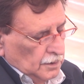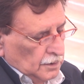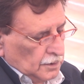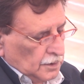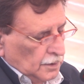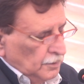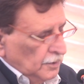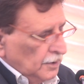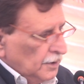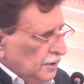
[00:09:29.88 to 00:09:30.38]

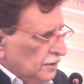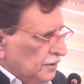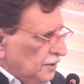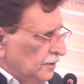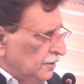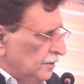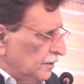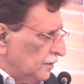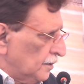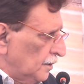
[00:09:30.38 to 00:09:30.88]
communication
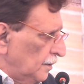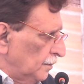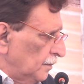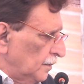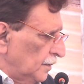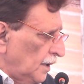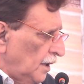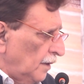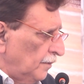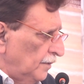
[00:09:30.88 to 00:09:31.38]
system.
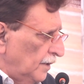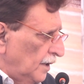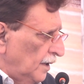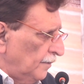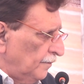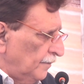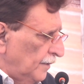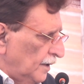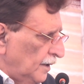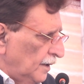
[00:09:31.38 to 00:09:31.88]
Now we
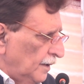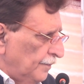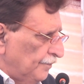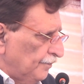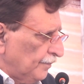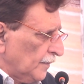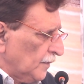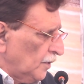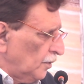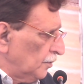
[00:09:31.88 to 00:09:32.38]
have very
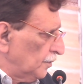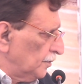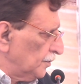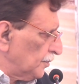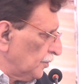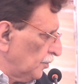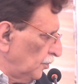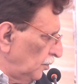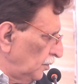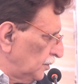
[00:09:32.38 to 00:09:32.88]
good
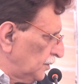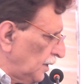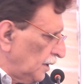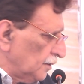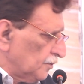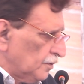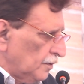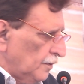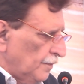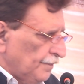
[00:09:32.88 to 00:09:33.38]
schools
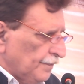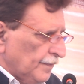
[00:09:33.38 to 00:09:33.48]
also.